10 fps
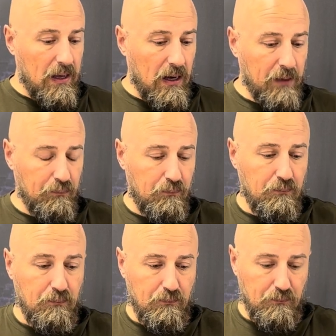I
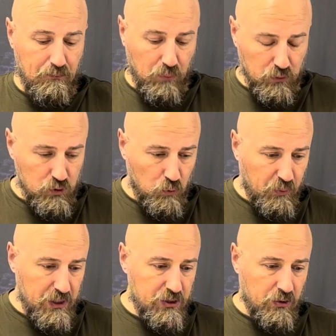put the
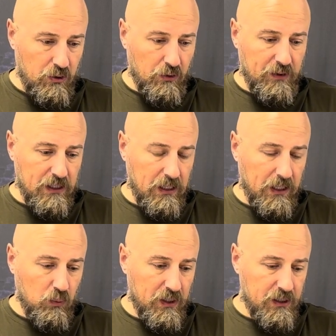suppressor on that
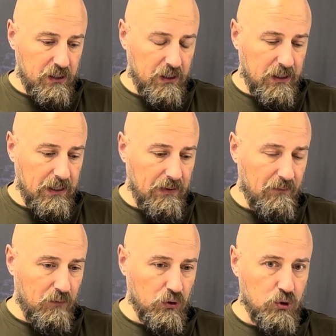liquid
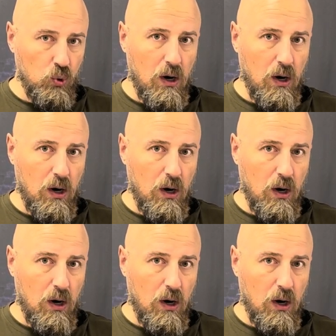for 2